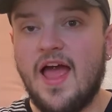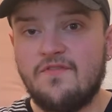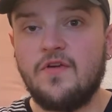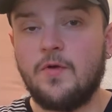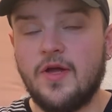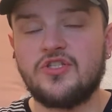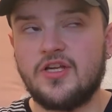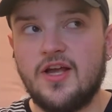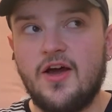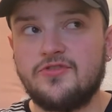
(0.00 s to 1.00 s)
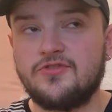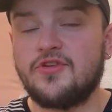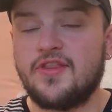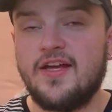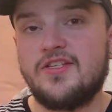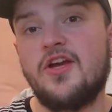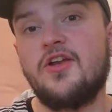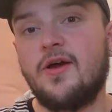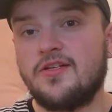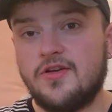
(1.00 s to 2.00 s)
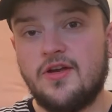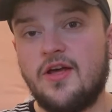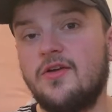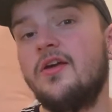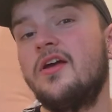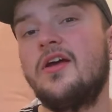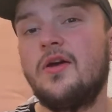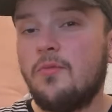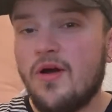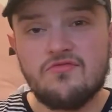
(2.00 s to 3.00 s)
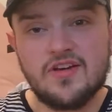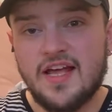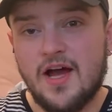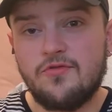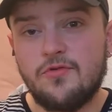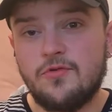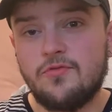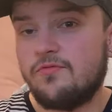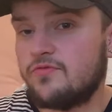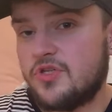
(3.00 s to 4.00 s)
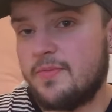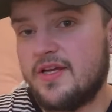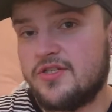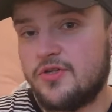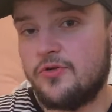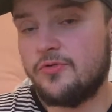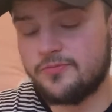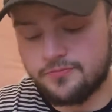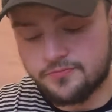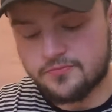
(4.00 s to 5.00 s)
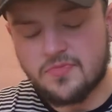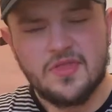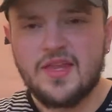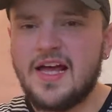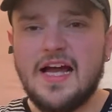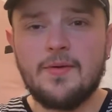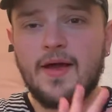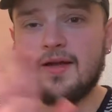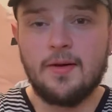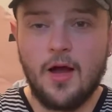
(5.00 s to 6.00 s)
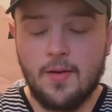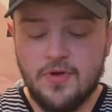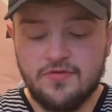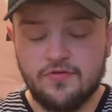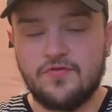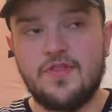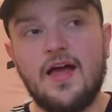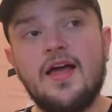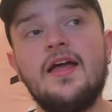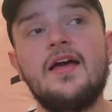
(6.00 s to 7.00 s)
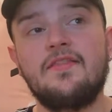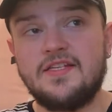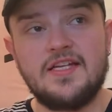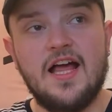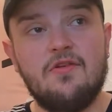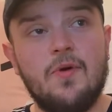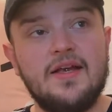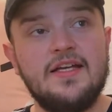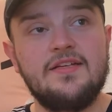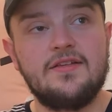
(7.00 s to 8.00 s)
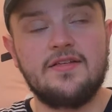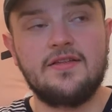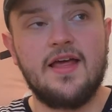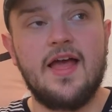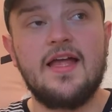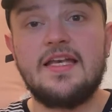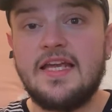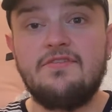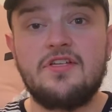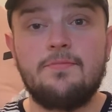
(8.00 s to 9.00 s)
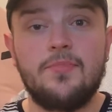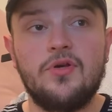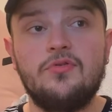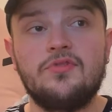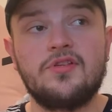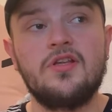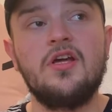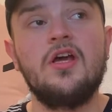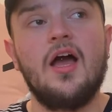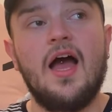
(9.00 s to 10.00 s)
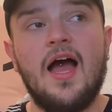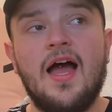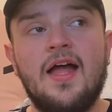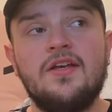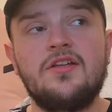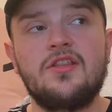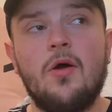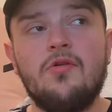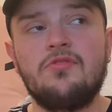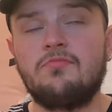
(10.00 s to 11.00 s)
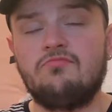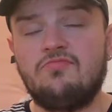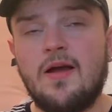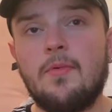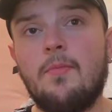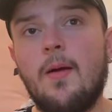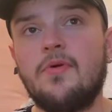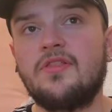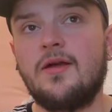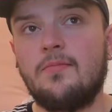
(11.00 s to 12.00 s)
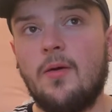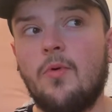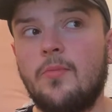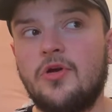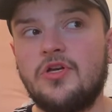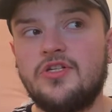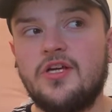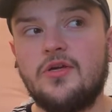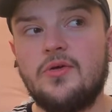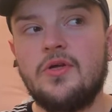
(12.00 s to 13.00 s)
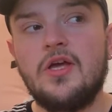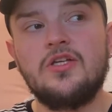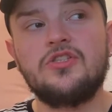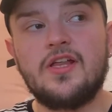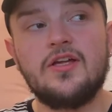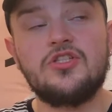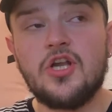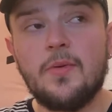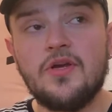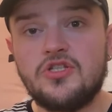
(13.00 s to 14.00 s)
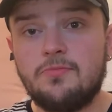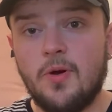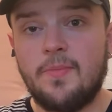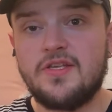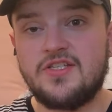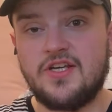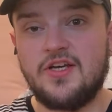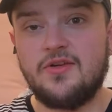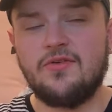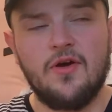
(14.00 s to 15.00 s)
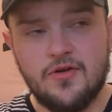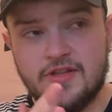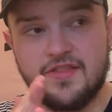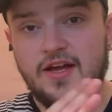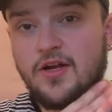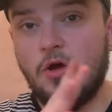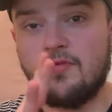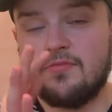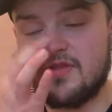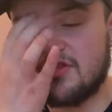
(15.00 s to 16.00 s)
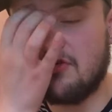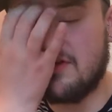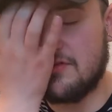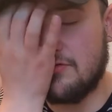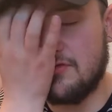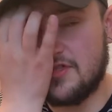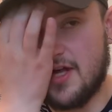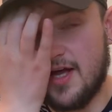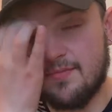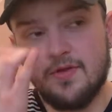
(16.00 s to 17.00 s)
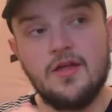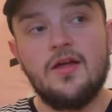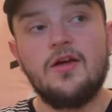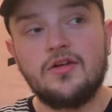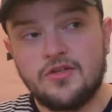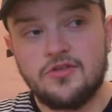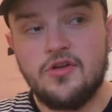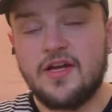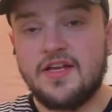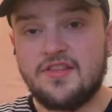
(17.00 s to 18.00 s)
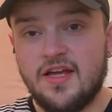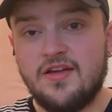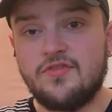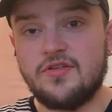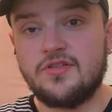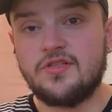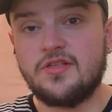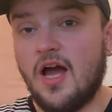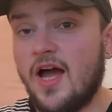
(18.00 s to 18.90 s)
Every question I asked, she was just like, I don't know, I don't know. Weren't really helpful to me at all. Anyway, I'll move on for that. They didn't have what I needed in there, neither did Boots. And so I rang my mum, I was like, mum, what am I gonna do? She's like, do you know where you should pop into? Honestly, I go on stories all the time. Look in Savers.